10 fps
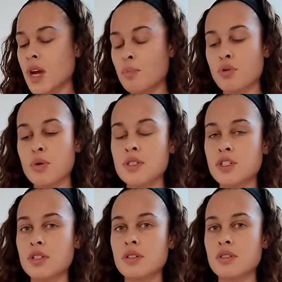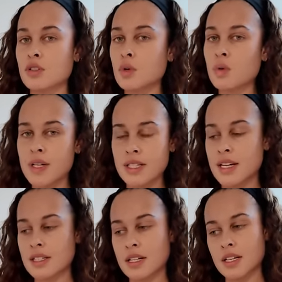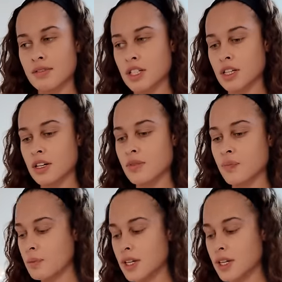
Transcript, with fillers: I promise you, you'll always get a Sunday video.